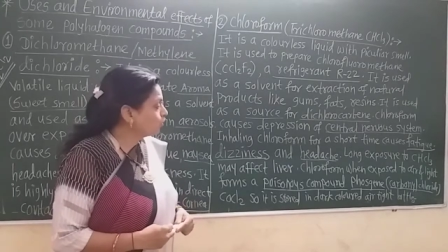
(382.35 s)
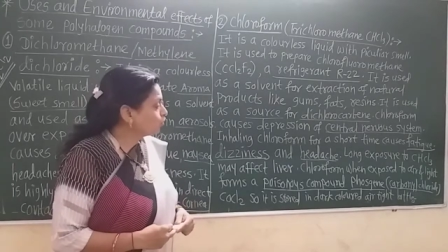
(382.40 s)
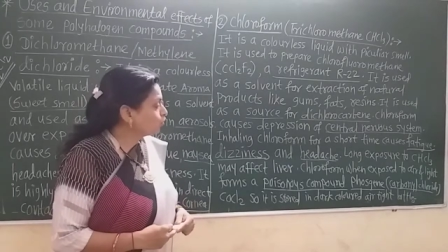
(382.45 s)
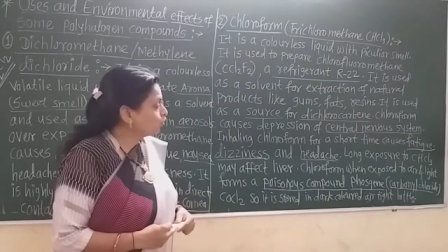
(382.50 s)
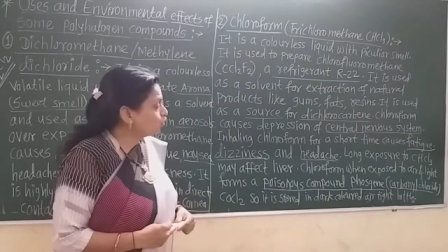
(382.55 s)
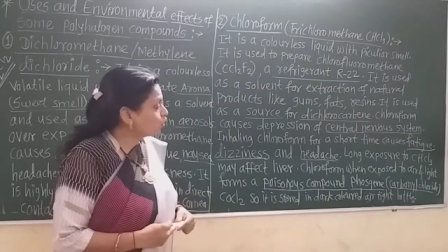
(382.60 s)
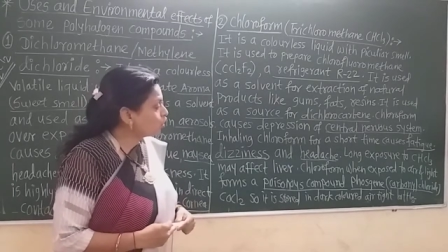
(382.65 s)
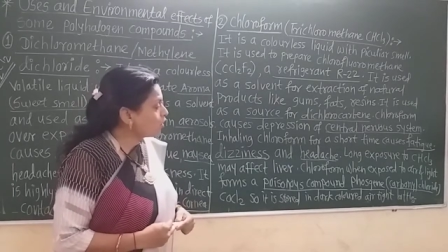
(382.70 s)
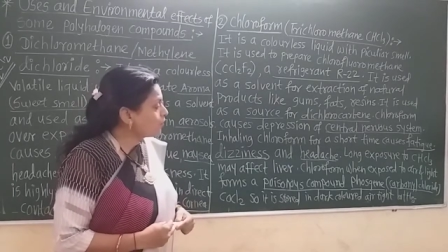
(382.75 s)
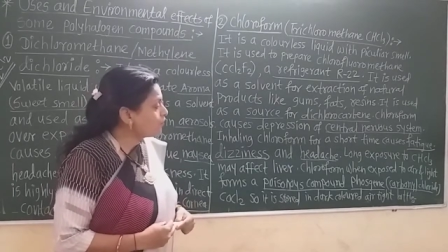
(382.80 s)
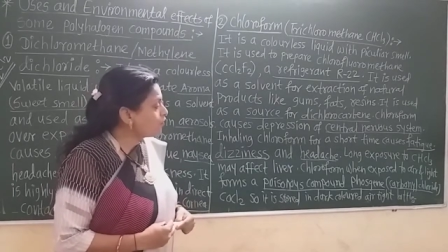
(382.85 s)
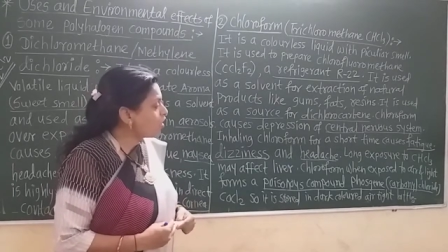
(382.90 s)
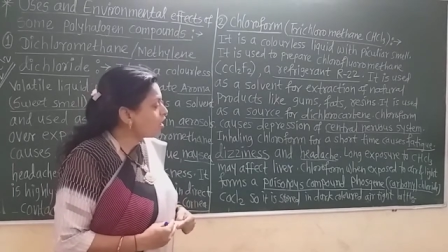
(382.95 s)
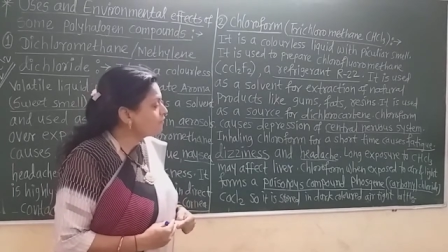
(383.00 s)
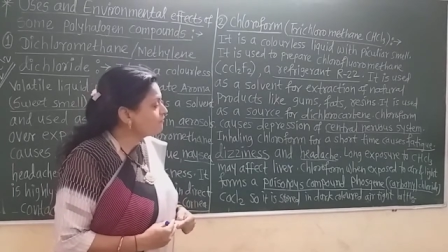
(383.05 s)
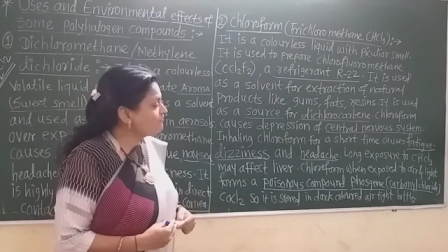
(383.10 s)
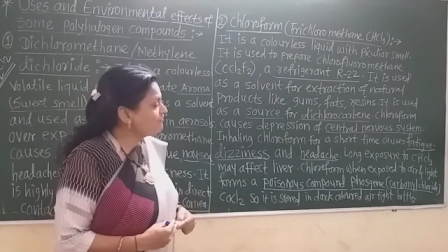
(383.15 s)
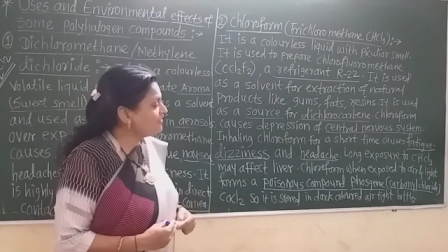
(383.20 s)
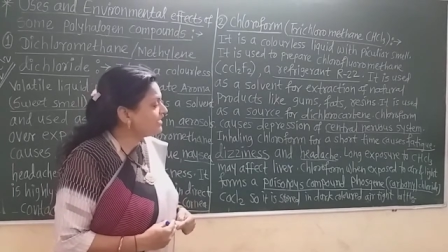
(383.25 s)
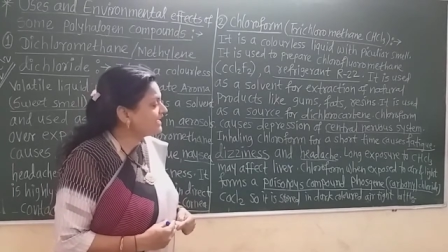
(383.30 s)

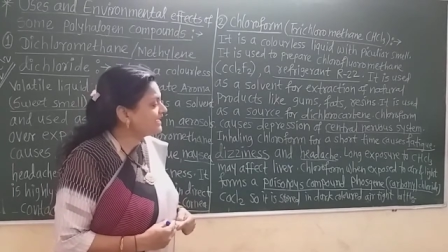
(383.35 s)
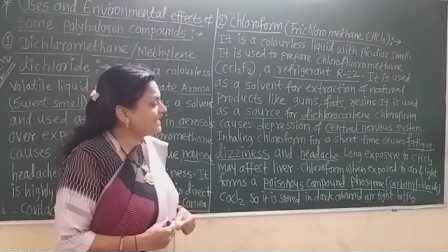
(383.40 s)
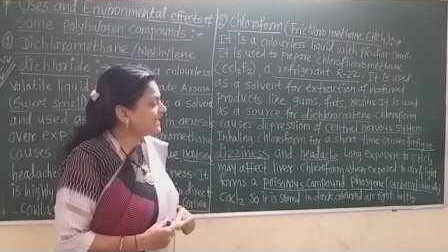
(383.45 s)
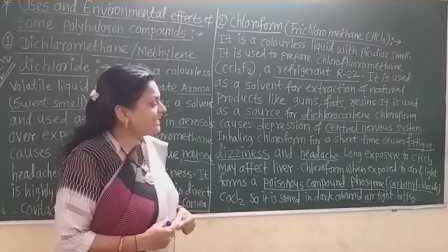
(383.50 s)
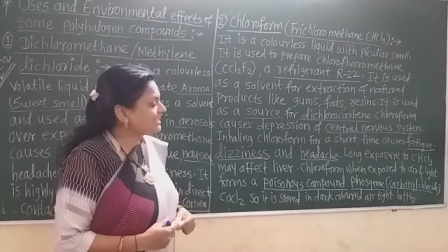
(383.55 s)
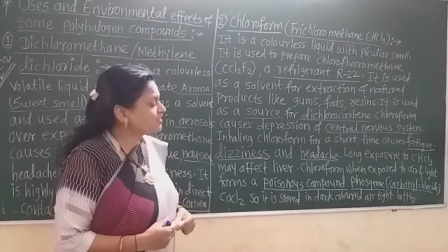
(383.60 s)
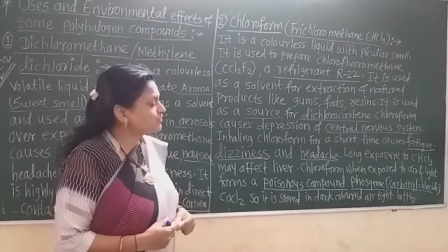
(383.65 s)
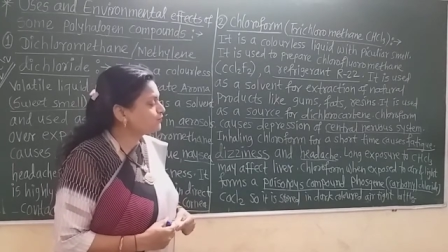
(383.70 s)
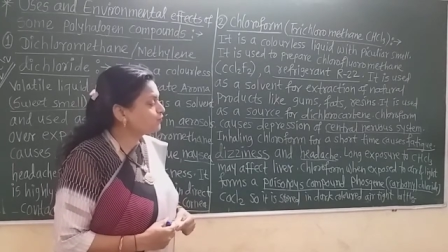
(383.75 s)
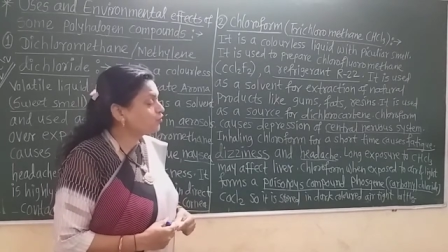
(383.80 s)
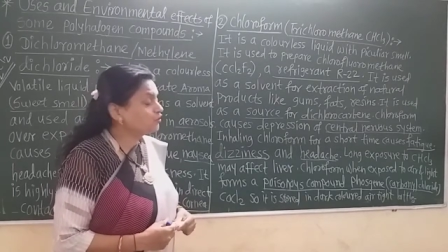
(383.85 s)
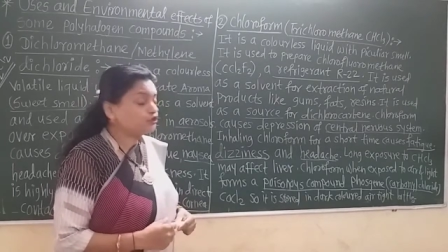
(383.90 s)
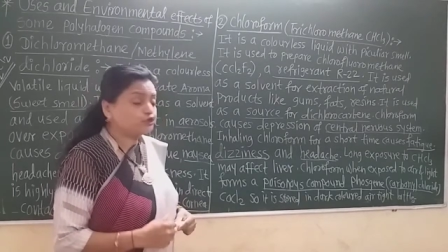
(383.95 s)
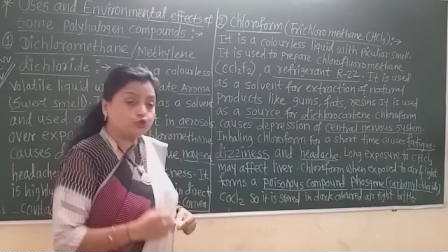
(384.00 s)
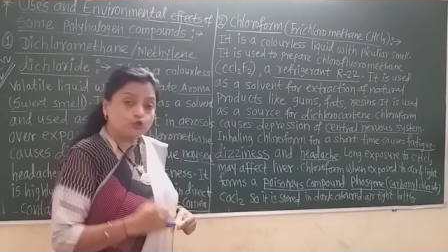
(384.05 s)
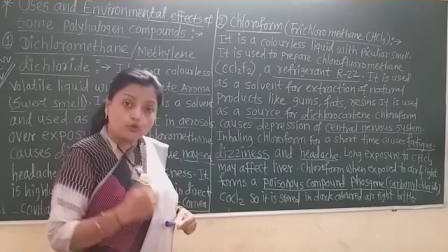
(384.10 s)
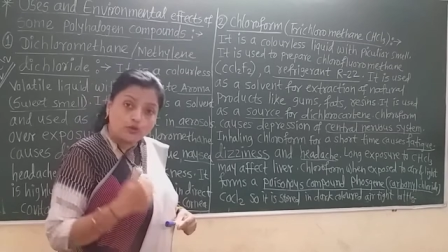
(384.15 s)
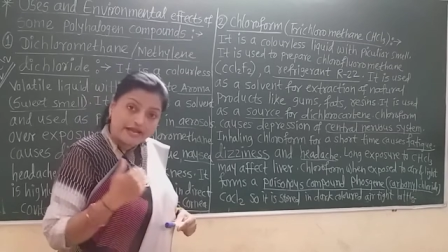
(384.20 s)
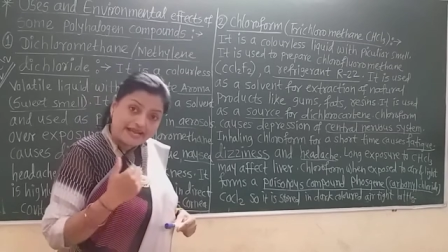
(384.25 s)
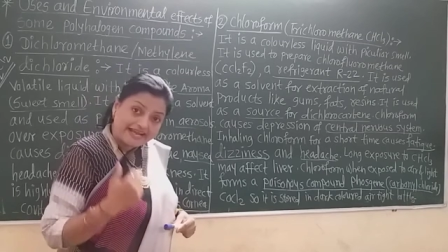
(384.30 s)
Chloroform, when
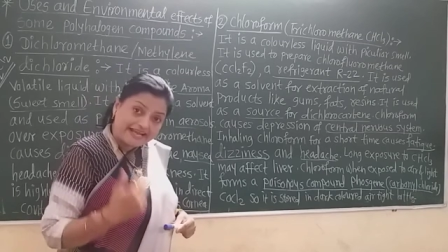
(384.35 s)
exposed to